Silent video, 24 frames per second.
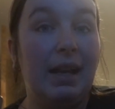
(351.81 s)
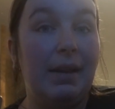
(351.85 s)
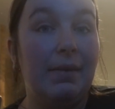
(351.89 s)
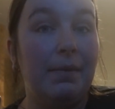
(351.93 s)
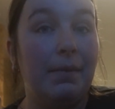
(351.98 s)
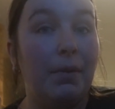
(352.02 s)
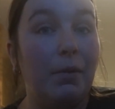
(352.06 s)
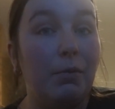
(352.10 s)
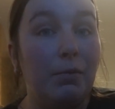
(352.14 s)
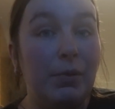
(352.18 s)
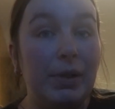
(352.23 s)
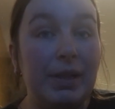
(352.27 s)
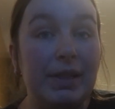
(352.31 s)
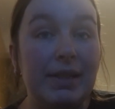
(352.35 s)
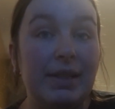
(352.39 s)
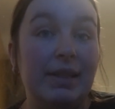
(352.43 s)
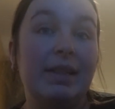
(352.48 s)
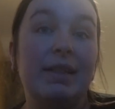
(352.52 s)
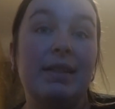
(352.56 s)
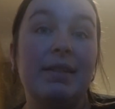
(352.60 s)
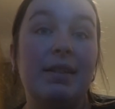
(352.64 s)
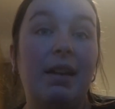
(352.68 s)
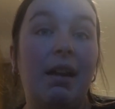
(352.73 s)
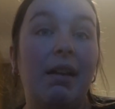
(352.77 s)
I've
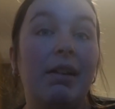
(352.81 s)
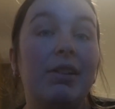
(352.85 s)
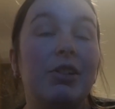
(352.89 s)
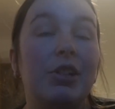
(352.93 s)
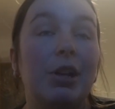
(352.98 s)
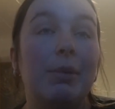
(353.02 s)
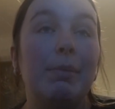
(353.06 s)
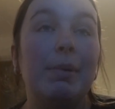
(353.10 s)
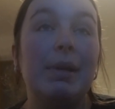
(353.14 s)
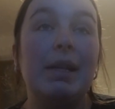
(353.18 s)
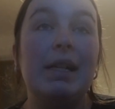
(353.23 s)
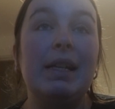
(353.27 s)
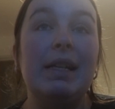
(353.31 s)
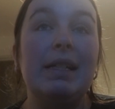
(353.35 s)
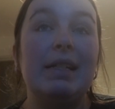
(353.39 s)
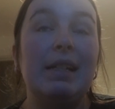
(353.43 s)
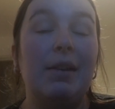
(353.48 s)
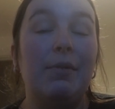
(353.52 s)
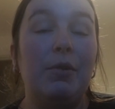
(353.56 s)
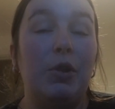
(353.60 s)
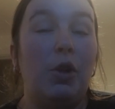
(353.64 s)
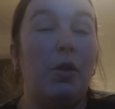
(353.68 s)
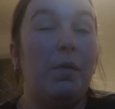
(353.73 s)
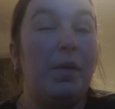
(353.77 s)
recently started Japanese. I
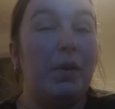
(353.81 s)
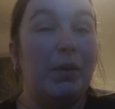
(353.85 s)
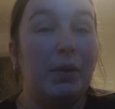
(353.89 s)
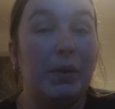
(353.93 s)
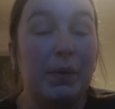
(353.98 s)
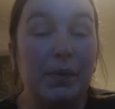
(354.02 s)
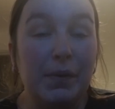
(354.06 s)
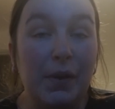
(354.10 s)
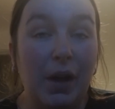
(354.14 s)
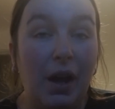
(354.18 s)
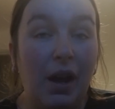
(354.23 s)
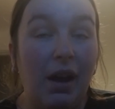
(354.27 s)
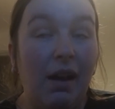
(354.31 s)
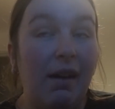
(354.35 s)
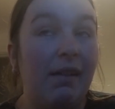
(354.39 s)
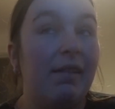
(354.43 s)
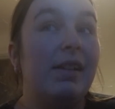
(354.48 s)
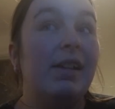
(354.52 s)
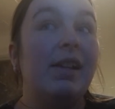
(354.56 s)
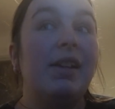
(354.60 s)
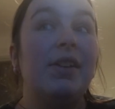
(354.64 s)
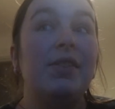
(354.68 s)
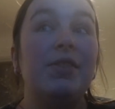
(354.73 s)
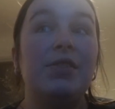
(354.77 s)
haven't got very far,
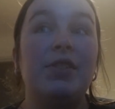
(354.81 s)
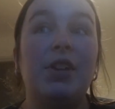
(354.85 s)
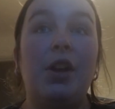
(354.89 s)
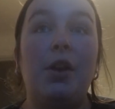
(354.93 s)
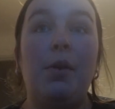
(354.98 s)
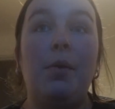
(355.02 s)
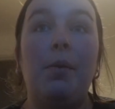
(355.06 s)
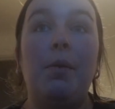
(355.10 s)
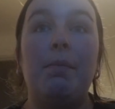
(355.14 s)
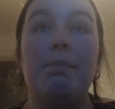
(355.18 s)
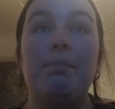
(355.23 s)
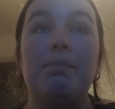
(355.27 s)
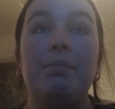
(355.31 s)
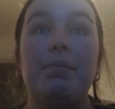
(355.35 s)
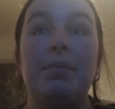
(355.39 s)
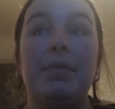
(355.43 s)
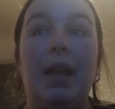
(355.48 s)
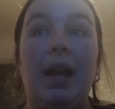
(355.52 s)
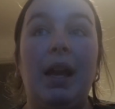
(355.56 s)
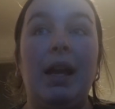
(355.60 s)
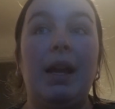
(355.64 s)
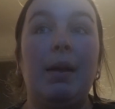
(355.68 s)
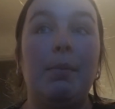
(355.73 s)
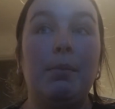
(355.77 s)
so
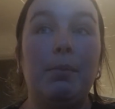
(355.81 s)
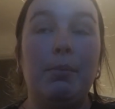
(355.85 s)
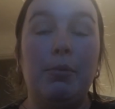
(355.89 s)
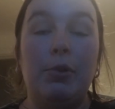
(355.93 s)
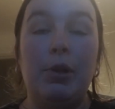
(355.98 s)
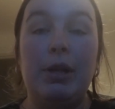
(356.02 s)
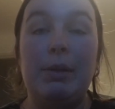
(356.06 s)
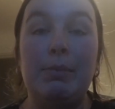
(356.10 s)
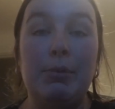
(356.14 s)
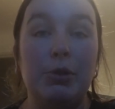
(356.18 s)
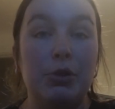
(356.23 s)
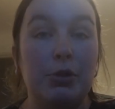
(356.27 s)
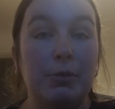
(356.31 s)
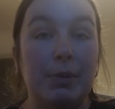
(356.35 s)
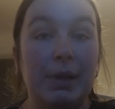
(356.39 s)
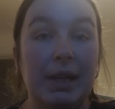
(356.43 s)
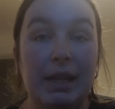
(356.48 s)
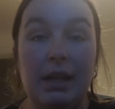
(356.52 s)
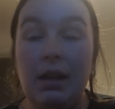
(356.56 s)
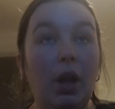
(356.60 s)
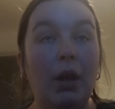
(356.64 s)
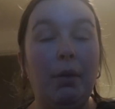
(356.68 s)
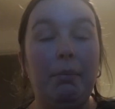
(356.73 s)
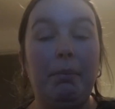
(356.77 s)
I am pretty much a
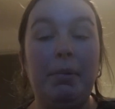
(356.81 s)
beginner.